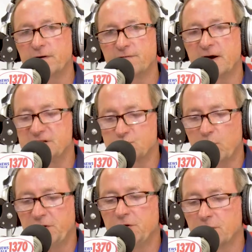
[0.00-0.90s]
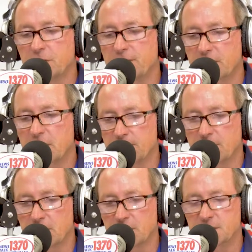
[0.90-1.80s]
advice when you're in the car
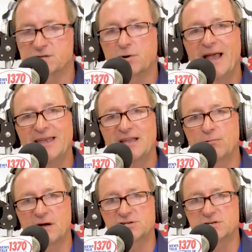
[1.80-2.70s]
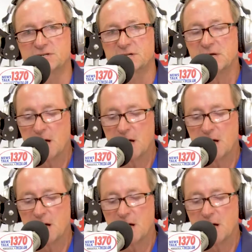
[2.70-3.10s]
market. So, any questions